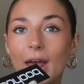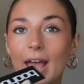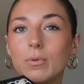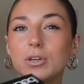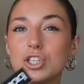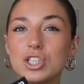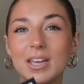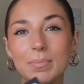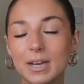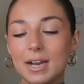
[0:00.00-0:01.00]
neck, which
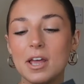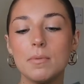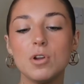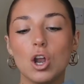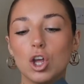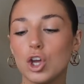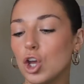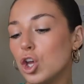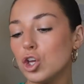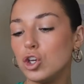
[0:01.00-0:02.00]
typically I'm not like
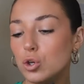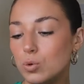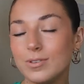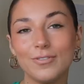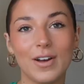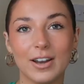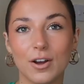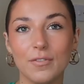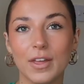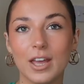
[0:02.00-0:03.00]
a huge fan
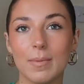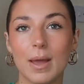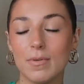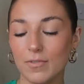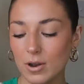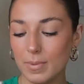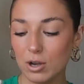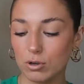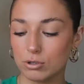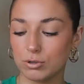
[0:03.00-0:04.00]
of. They can make me feel a bit
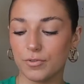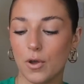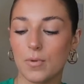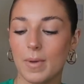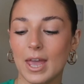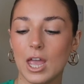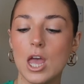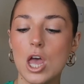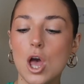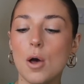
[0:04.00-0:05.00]
claustrophobic.
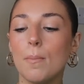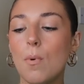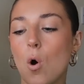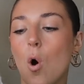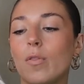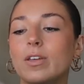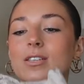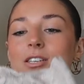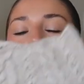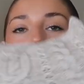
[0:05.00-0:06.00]
But
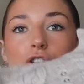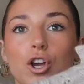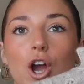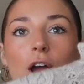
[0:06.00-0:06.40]
this is just like